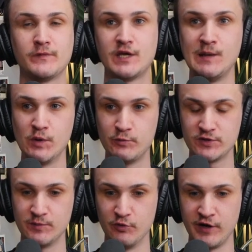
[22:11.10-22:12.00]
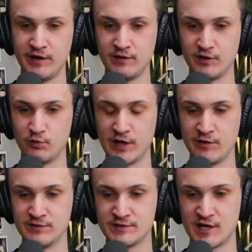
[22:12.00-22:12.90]
came up with the brand like when I
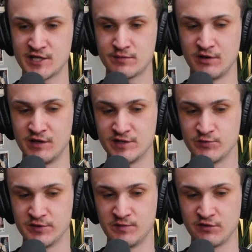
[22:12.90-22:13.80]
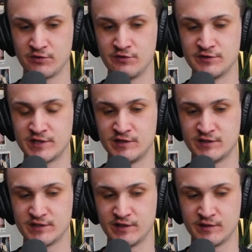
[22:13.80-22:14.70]
was hospitalized with my Crohn's, and
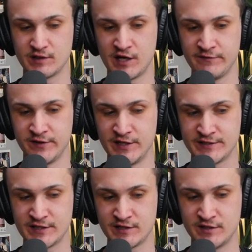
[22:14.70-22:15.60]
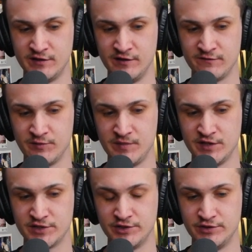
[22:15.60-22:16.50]
it's like kind of a necessity for me
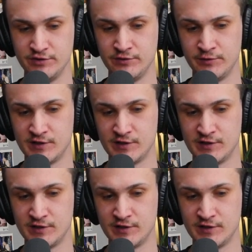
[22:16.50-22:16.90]
to do.